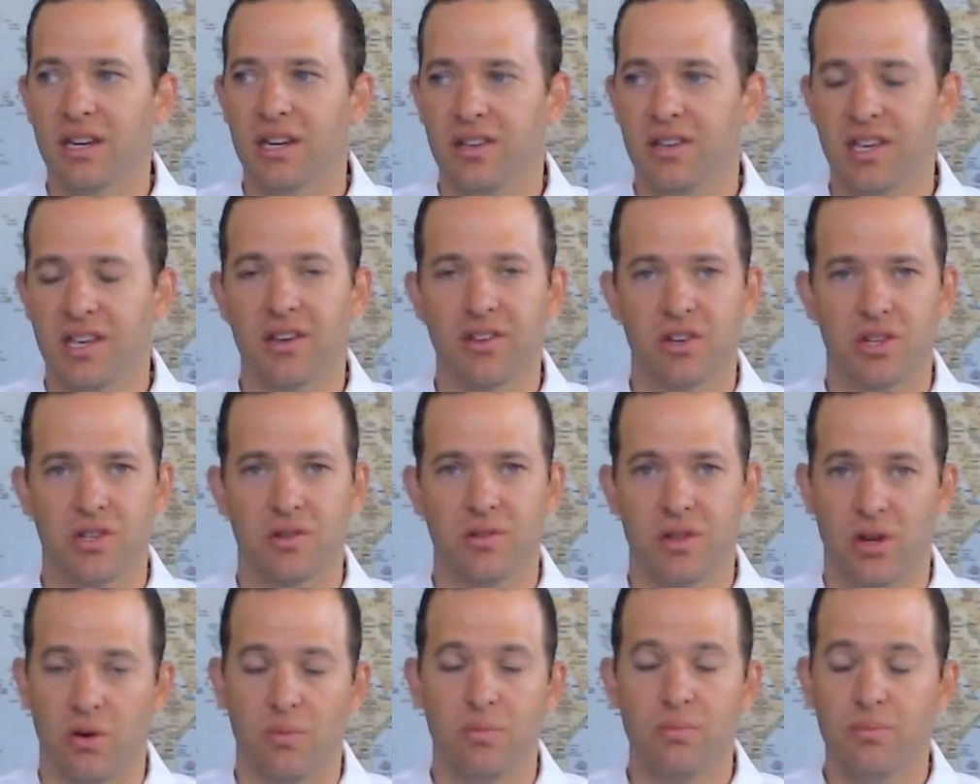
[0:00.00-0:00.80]
in the other,
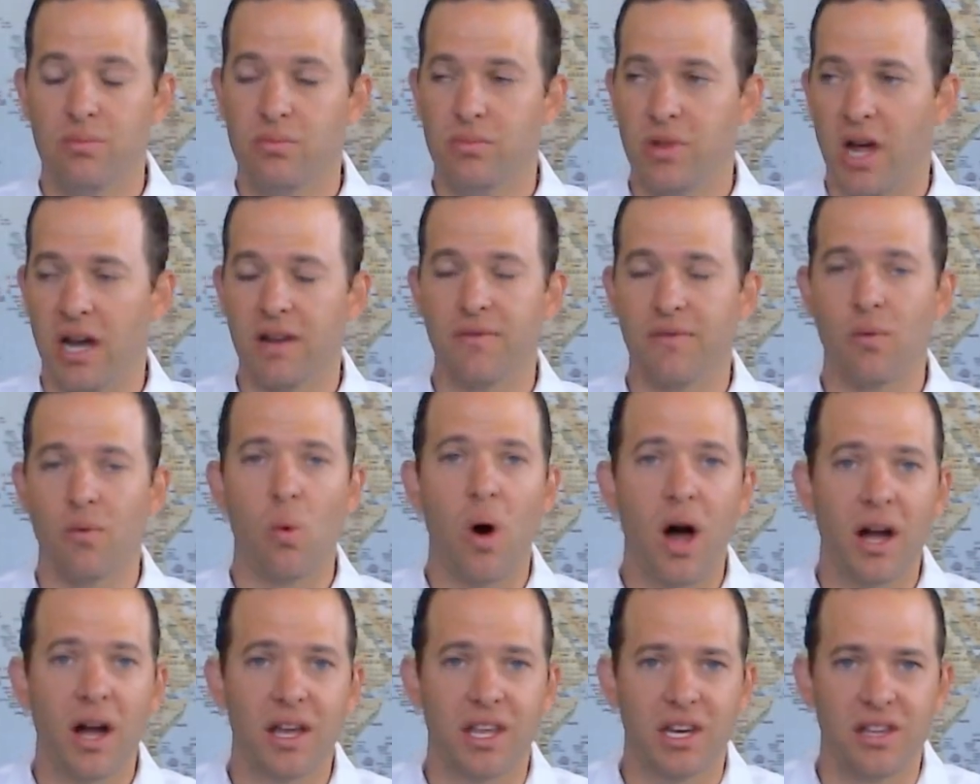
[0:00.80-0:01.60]
not even
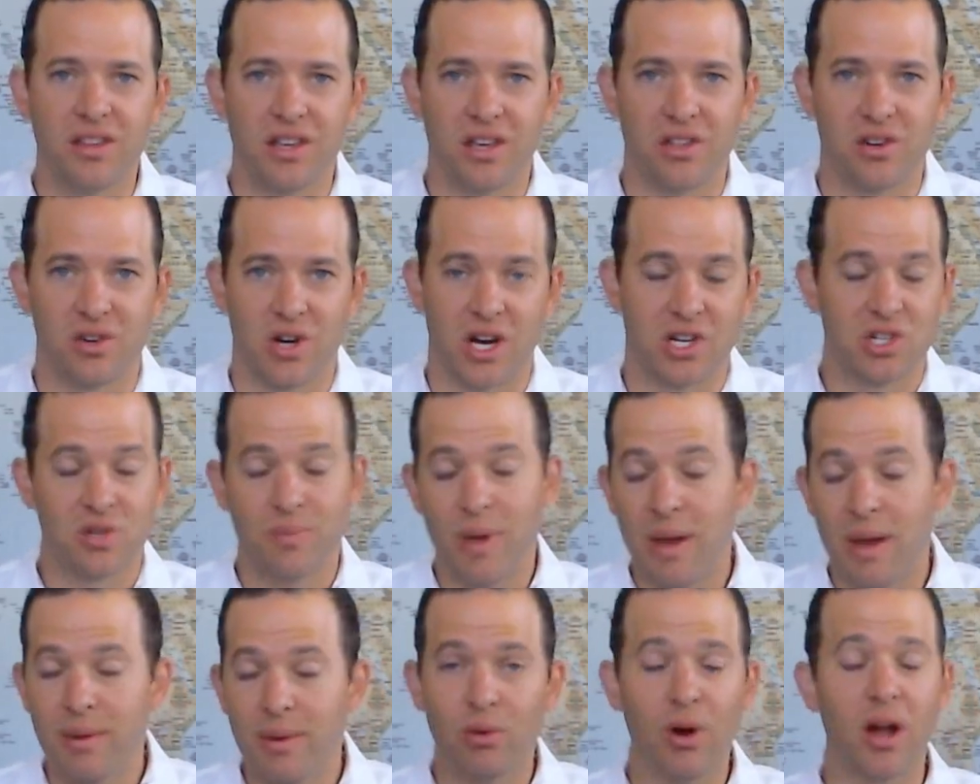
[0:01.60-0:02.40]
walking in the other direction,
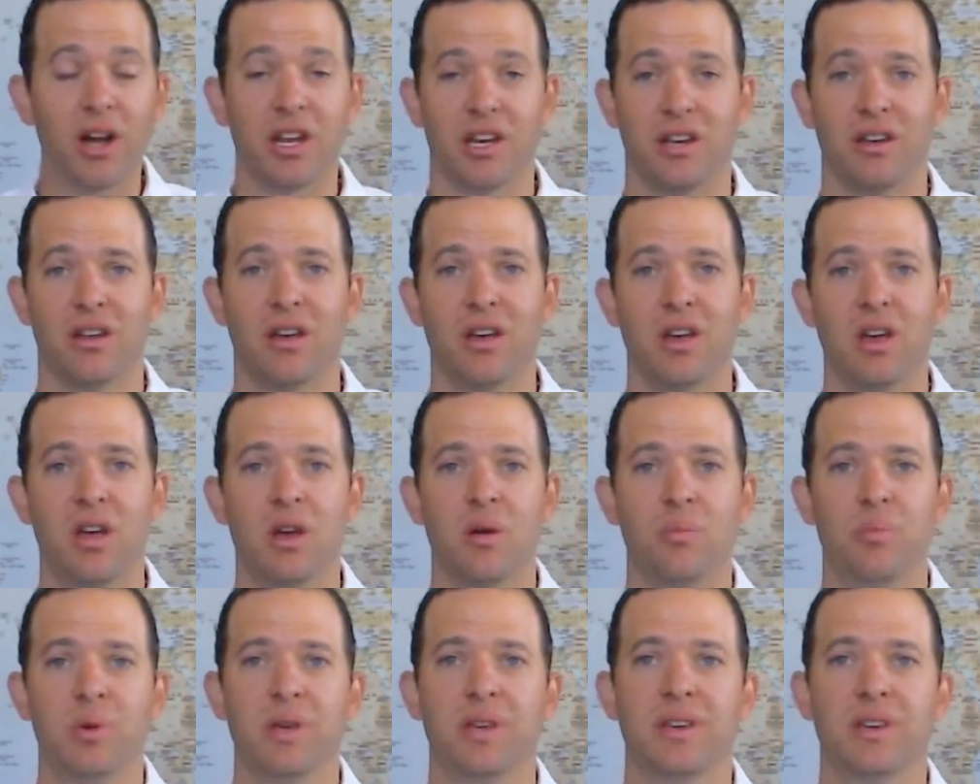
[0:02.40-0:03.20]
maybe running,
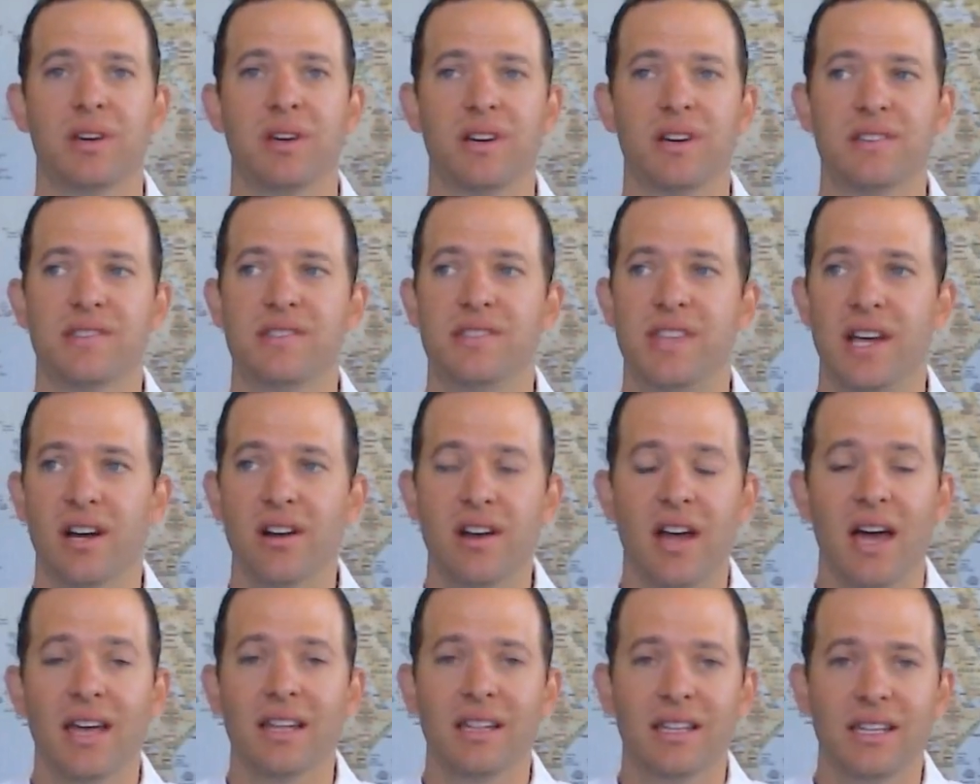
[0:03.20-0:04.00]
because they're
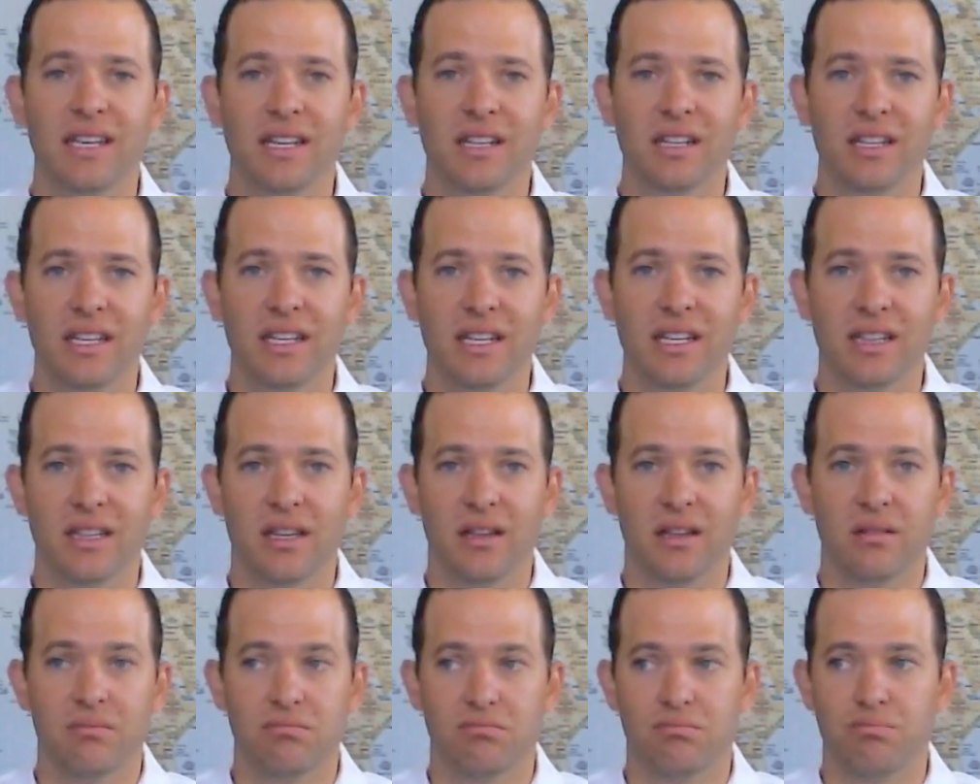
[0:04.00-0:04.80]
not legally
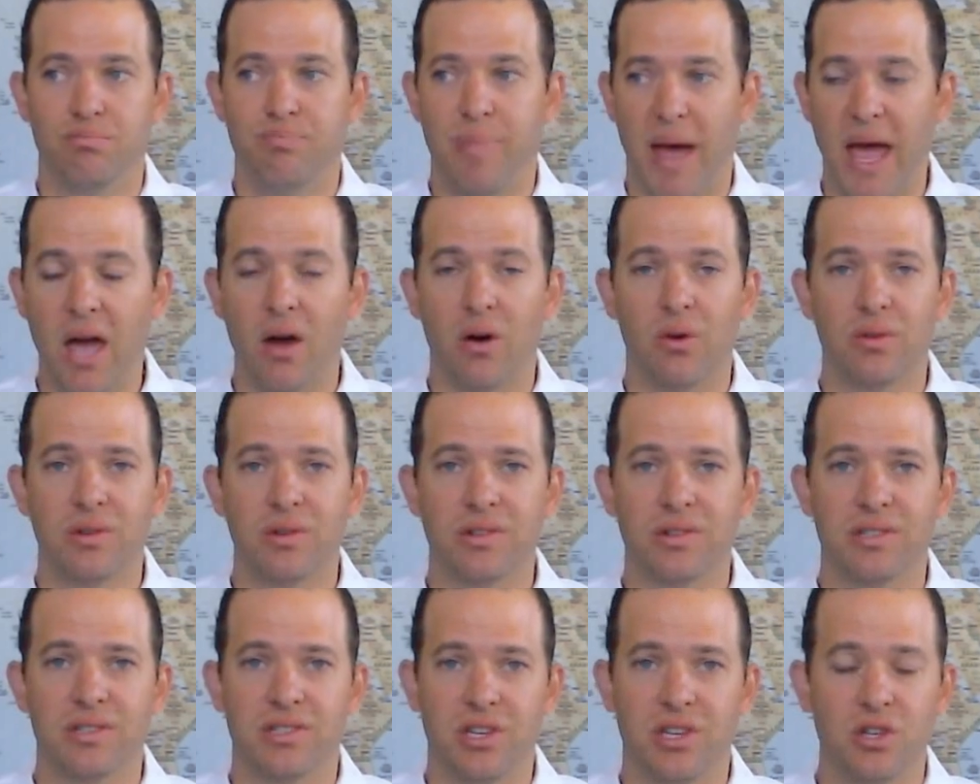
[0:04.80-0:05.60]

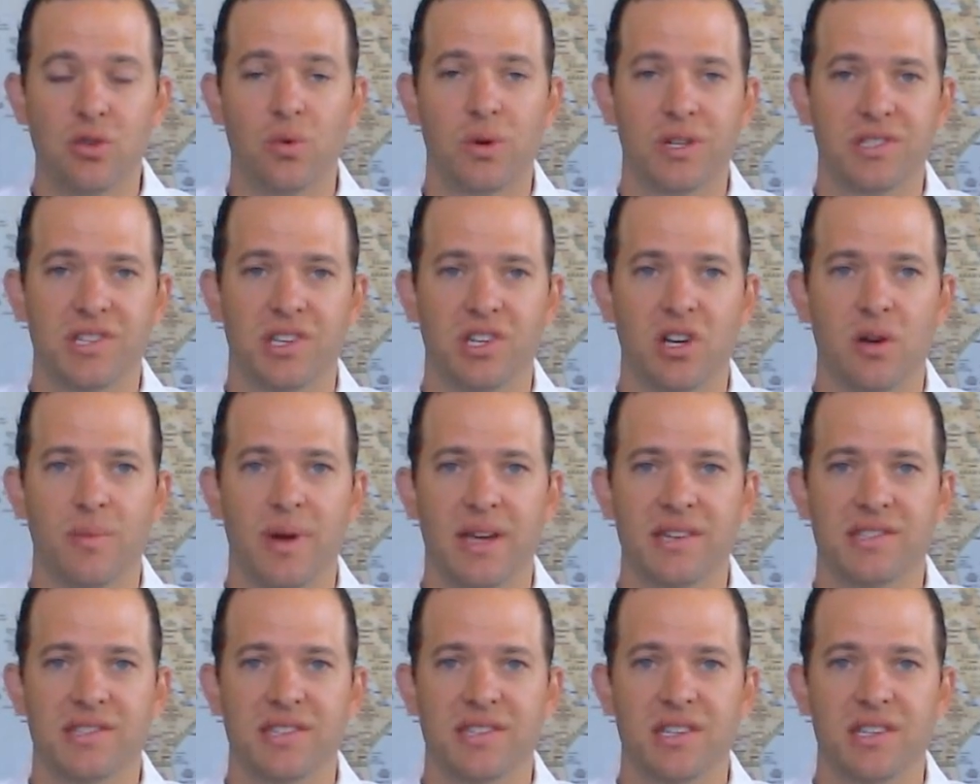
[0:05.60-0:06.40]
bound to do what's in your
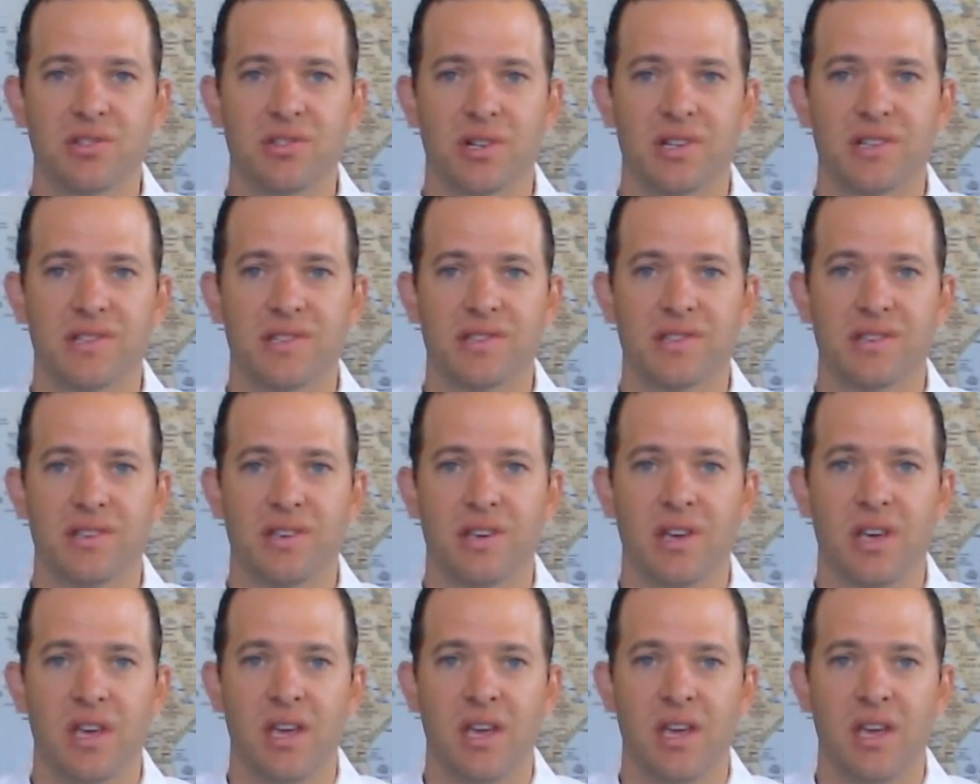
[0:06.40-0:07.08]
best interest.